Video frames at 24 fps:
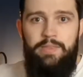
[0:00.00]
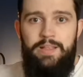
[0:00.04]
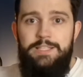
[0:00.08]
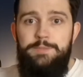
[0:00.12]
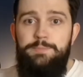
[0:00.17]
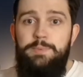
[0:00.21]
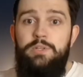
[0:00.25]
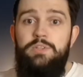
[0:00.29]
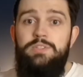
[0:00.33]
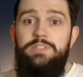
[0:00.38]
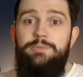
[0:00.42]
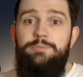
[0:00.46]
That's
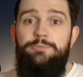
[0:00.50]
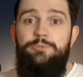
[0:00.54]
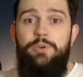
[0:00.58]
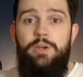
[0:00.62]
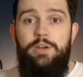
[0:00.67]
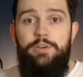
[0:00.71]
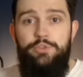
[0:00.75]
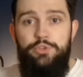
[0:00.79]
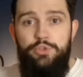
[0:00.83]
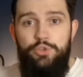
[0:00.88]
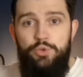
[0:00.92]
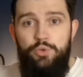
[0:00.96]
because if you
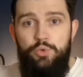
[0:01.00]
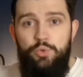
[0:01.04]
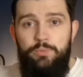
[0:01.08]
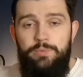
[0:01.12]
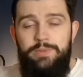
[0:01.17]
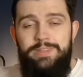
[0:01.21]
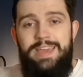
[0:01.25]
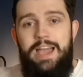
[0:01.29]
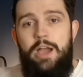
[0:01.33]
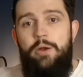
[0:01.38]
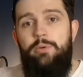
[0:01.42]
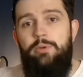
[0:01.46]
are new
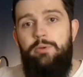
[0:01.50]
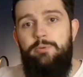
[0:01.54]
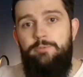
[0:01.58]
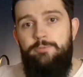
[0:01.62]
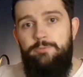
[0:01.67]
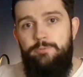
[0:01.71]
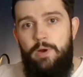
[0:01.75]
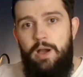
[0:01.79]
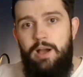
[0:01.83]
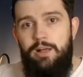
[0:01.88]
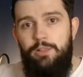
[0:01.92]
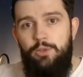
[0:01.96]
without a
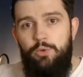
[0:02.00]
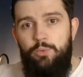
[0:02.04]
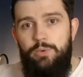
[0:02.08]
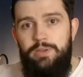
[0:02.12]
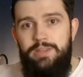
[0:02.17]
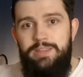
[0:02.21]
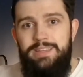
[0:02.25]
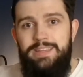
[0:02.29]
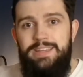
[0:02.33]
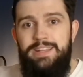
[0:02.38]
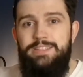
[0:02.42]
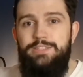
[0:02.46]

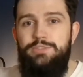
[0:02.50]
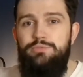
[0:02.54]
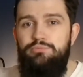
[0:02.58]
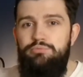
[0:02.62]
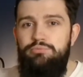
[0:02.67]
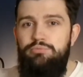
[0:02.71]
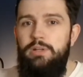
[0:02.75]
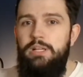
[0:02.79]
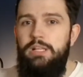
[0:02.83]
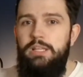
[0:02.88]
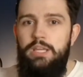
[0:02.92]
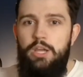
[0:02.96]
following, it's
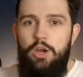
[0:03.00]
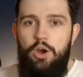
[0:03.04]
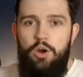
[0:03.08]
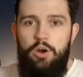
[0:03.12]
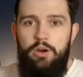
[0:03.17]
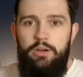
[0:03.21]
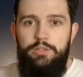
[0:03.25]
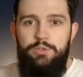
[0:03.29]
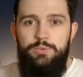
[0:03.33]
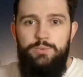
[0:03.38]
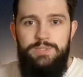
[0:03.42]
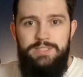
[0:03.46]
really
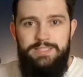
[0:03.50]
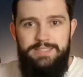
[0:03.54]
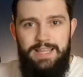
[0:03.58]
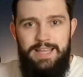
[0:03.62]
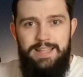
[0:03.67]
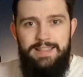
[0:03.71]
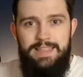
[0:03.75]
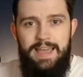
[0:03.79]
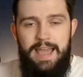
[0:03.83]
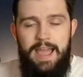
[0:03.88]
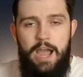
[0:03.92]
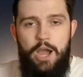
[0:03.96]
hard to
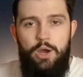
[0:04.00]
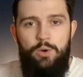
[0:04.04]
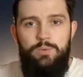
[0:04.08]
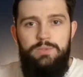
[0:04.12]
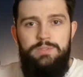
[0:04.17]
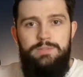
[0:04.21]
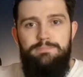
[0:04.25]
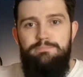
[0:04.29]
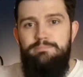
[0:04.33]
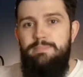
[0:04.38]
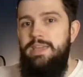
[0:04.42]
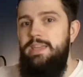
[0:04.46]
stand
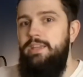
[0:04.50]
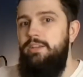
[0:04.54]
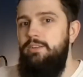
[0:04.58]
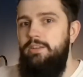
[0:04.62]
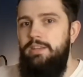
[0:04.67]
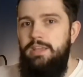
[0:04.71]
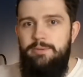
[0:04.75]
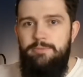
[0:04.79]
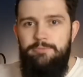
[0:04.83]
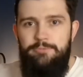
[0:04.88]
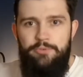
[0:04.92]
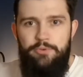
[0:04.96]
out, make a
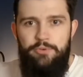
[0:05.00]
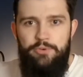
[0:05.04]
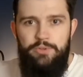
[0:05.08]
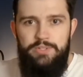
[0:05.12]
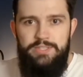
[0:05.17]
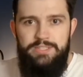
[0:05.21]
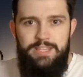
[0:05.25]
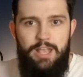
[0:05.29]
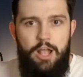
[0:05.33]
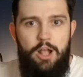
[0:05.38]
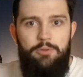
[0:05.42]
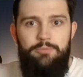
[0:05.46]
name for
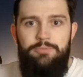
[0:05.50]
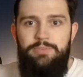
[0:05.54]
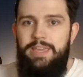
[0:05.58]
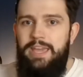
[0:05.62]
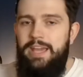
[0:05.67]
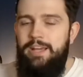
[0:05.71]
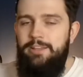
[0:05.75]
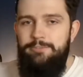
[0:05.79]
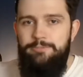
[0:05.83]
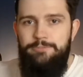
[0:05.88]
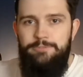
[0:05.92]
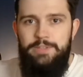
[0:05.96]
yourself,
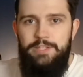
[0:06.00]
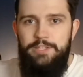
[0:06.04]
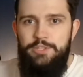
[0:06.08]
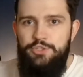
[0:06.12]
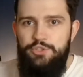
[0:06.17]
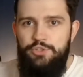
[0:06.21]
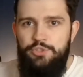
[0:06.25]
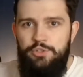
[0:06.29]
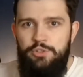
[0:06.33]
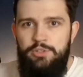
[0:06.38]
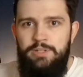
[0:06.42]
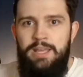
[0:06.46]
get
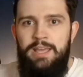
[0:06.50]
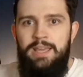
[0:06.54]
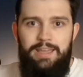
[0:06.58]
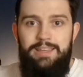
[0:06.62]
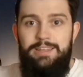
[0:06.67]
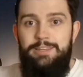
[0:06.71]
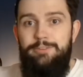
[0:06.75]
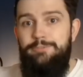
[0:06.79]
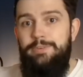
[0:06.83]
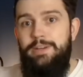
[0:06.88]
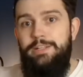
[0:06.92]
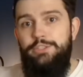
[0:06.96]
featured,
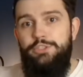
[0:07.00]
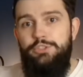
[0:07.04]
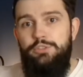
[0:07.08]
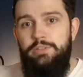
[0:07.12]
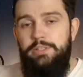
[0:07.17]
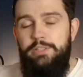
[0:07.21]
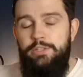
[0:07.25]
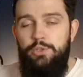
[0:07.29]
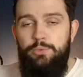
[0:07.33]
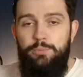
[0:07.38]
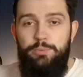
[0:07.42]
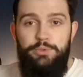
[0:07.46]
and
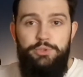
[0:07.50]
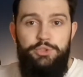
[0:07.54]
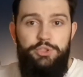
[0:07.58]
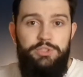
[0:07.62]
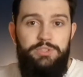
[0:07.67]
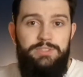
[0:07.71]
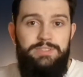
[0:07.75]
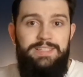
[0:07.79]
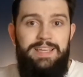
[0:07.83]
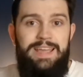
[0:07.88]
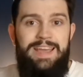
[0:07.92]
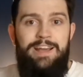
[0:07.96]
eventually you will
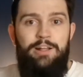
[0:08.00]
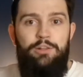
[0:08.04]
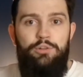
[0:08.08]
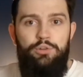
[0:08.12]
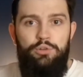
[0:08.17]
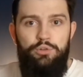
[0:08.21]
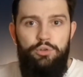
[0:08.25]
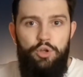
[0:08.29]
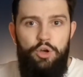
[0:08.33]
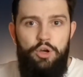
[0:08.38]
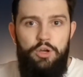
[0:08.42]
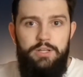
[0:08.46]
just get
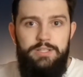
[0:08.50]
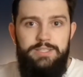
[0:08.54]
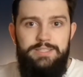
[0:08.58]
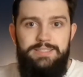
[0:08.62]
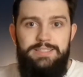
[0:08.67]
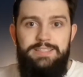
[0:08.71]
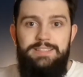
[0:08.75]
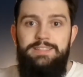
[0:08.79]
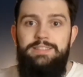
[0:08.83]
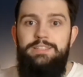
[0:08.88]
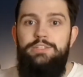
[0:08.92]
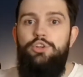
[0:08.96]

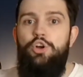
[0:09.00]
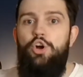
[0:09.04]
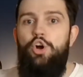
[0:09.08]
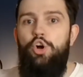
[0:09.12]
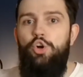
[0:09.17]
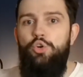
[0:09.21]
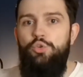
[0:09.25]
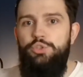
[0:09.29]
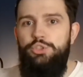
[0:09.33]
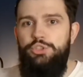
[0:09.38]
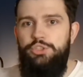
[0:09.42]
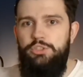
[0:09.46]
lost in the
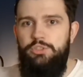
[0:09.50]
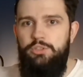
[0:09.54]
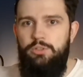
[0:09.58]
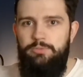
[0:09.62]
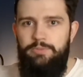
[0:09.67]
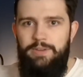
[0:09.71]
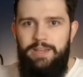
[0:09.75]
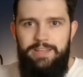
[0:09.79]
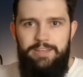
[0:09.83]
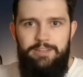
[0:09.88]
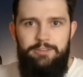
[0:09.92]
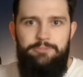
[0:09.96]
ocean
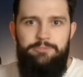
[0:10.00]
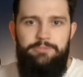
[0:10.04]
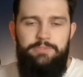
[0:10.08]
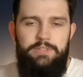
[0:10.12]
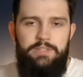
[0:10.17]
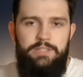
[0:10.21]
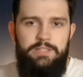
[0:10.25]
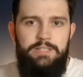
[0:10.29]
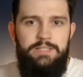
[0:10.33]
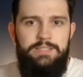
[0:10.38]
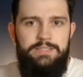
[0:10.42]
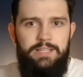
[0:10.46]
of
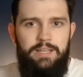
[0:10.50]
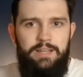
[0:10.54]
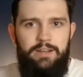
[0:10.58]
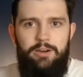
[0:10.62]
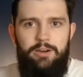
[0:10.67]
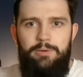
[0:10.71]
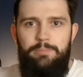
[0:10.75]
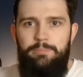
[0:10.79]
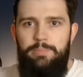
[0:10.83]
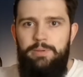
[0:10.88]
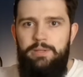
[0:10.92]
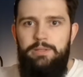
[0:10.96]
NFTs that
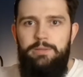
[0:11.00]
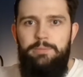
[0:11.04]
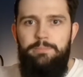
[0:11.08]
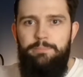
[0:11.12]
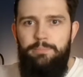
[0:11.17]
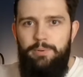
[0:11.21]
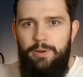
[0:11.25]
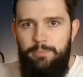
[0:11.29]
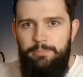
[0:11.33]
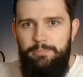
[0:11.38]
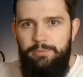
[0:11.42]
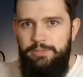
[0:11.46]
being
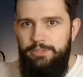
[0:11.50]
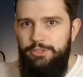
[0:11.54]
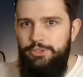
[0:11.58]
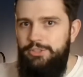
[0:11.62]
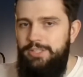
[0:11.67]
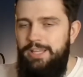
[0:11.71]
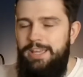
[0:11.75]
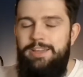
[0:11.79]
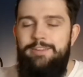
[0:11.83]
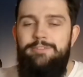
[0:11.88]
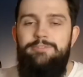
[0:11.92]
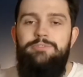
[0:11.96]

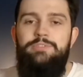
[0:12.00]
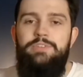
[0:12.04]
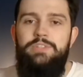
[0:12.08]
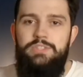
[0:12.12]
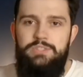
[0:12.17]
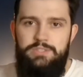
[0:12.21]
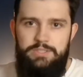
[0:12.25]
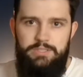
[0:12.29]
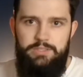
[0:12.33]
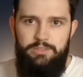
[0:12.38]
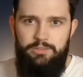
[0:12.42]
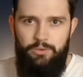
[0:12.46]
published every
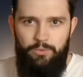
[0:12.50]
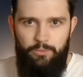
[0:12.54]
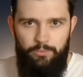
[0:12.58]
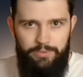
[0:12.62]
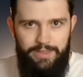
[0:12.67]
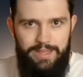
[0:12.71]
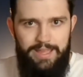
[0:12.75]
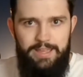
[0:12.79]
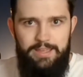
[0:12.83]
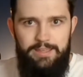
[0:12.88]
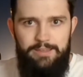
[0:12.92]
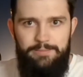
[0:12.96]
single
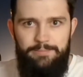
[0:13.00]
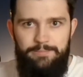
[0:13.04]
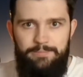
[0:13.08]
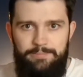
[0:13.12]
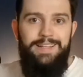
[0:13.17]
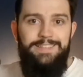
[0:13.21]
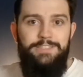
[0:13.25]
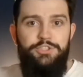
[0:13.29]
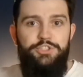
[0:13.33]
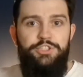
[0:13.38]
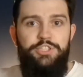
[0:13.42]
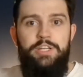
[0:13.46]
day.
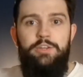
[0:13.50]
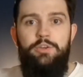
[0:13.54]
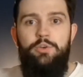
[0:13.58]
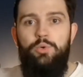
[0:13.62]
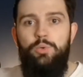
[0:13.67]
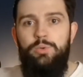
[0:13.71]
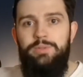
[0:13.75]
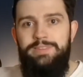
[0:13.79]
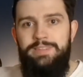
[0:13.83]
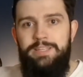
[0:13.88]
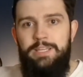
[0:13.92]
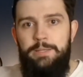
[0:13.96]
It's a
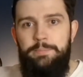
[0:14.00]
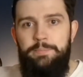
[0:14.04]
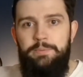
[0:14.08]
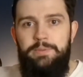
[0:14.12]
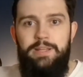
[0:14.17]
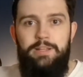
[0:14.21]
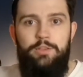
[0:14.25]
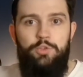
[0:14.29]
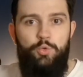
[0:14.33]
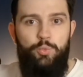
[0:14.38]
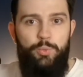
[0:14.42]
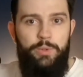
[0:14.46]
general tip
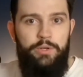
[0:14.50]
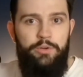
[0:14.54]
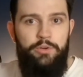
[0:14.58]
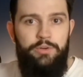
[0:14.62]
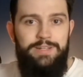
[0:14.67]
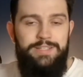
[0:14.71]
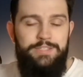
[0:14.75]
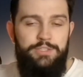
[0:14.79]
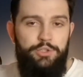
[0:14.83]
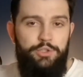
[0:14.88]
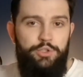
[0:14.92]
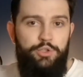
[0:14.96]
that Twitter
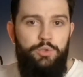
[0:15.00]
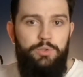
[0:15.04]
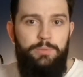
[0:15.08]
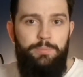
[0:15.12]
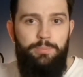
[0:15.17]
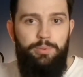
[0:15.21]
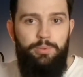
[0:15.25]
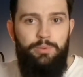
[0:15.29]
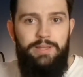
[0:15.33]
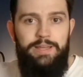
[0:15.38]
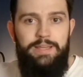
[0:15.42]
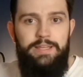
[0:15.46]
is a good
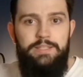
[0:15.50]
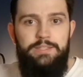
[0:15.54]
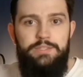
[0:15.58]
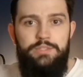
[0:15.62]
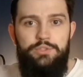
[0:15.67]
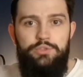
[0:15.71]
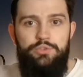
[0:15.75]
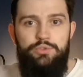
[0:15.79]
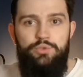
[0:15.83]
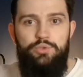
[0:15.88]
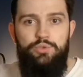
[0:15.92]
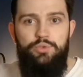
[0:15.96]

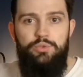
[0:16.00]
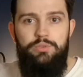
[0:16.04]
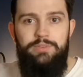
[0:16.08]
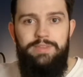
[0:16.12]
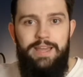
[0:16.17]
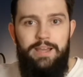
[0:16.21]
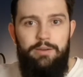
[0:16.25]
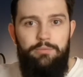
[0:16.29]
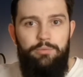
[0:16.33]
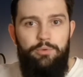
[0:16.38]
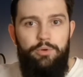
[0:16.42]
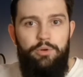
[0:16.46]
place to
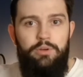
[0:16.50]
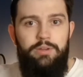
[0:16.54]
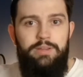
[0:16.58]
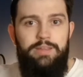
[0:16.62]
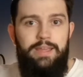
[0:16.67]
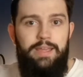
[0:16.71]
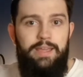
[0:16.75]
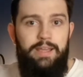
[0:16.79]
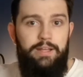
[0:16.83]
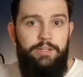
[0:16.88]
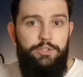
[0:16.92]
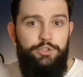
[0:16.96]

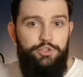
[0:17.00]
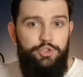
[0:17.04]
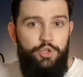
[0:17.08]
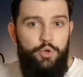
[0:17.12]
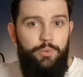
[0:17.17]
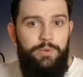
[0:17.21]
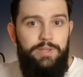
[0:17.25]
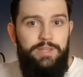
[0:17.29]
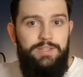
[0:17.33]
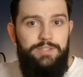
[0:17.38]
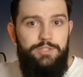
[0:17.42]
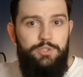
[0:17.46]
network and
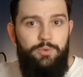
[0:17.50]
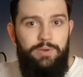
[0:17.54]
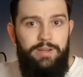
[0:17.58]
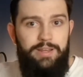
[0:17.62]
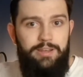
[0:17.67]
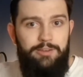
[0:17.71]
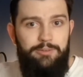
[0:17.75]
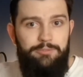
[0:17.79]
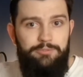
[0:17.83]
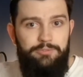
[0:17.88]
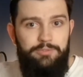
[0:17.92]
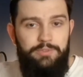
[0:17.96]
showcase your
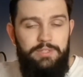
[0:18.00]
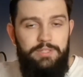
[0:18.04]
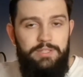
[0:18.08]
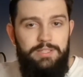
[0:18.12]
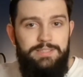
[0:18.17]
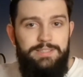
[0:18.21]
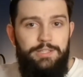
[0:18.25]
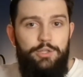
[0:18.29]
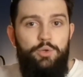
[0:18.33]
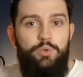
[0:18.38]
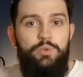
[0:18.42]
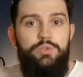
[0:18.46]

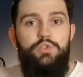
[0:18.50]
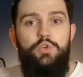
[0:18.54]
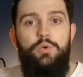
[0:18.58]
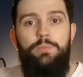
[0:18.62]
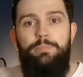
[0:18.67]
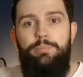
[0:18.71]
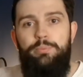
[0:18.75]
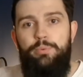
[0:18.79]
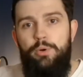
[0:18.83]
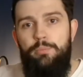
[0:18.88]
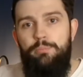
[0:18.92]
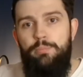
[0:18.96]
NFTs and
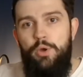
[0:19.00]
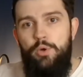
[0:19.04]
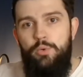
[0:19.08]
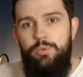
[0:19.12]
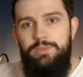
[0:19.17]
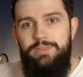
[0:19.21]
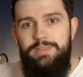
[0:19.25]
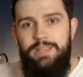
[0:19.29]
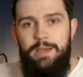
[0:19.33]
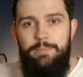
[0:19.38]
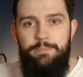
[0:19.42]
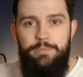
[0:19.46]
also
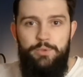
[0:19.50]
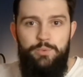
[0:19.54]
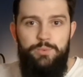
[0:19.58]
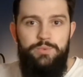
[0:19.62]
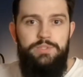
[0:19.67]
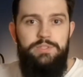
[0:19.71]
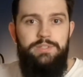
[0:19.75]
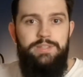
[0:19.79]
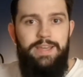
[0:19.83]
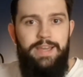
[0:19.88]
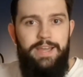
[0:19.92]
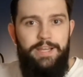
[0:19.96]
promote them
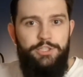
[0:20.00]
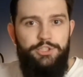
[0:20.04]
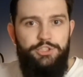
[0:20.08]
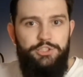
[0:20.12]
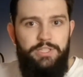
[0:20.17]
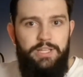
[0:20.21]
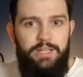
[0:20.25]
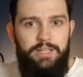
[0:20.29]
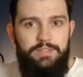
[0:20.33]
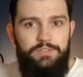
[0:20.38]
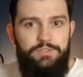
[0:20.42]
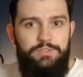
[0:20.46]
using
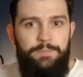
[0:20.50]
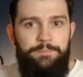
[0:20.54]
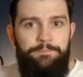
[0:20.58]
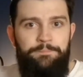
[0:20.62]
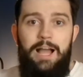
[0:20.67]
hashtags.